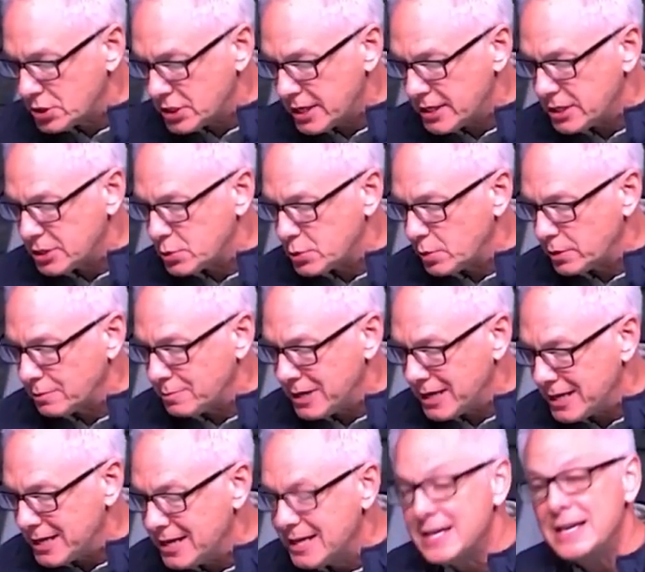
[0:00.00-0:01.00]
say this with
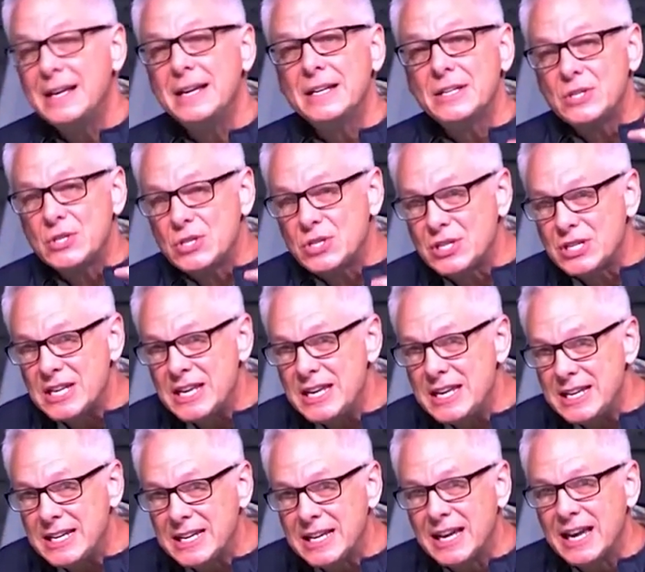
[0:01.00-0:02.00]
me,
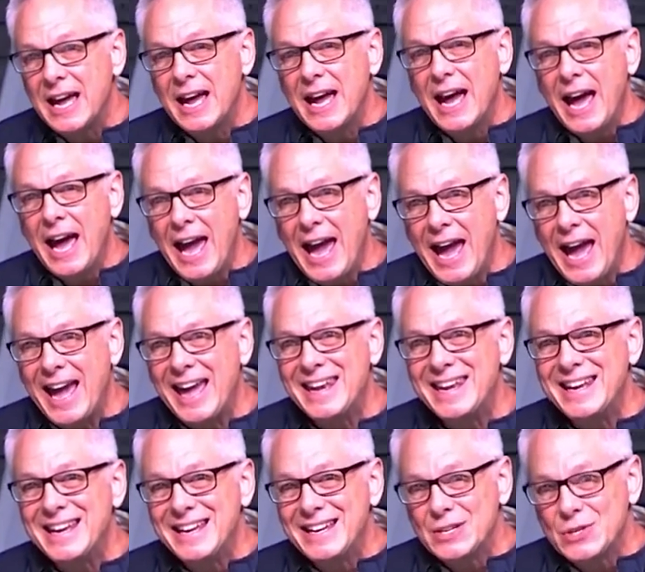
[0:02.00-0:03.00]
"seek
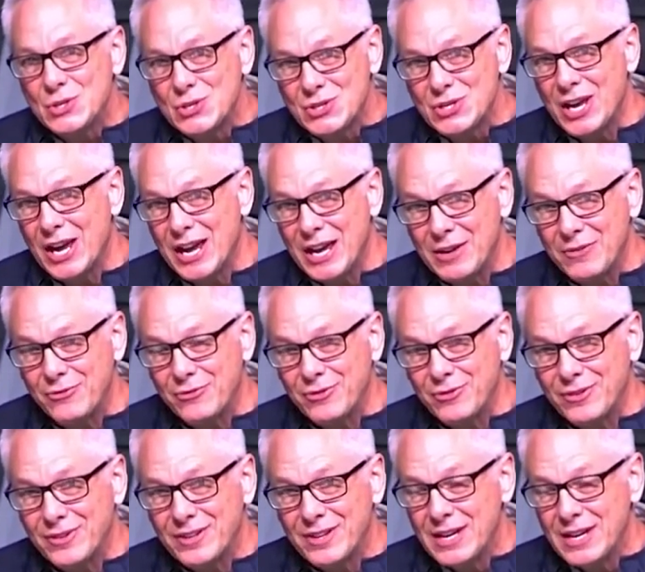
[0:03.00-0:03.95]
and save."